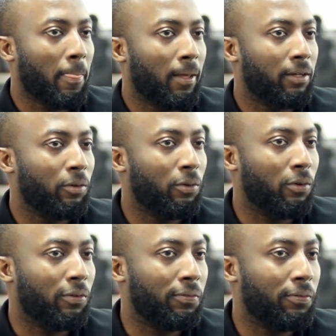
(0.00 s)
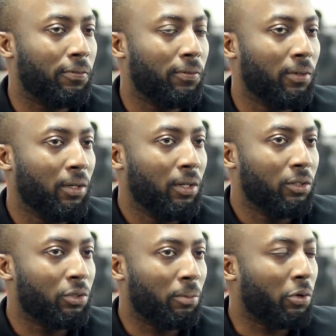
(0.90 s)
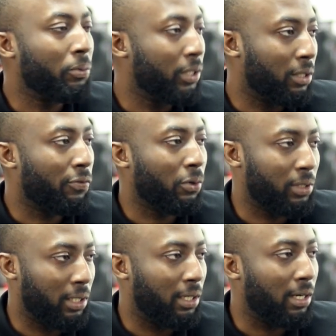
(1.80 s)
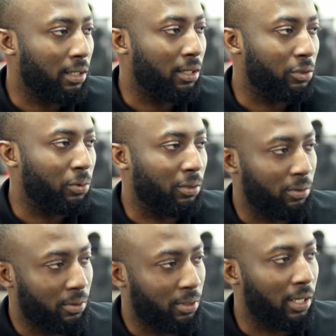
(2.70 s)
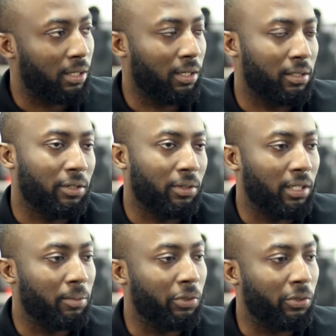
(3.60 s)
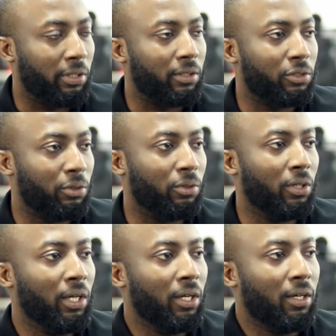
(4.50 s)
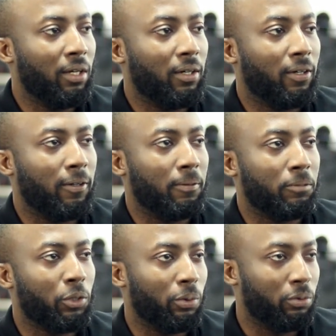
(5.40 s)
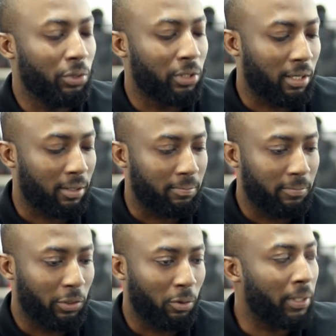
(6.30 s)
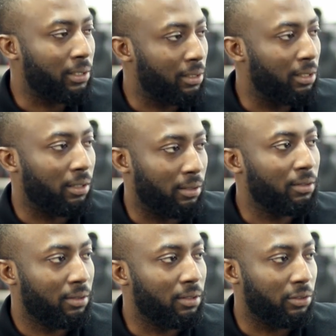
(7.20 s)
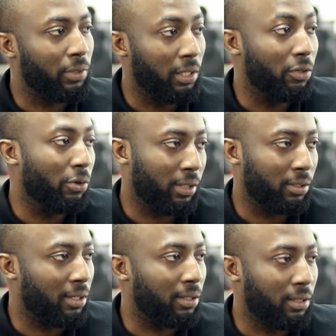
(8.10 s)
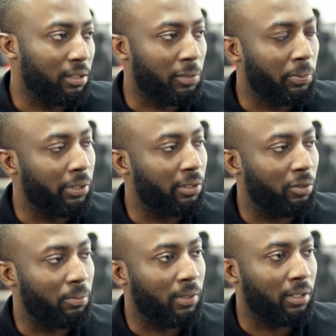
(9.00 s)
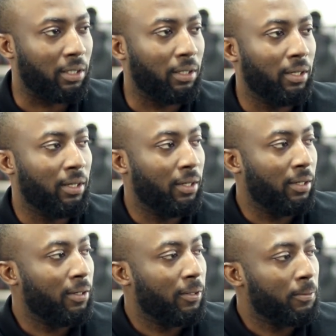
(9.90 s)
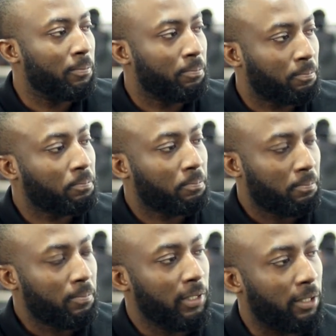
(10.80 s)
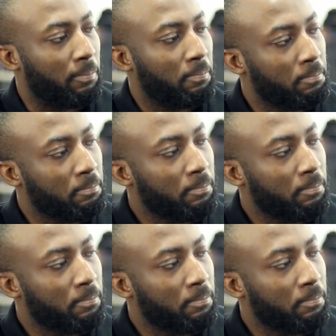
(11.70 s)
I know of some communities, of course, in Ghana as well. Yeah. Ghana is our neighbor here. So so those are, you know, places that is really growing and things are springing up. Okay, right. So finally, yeah.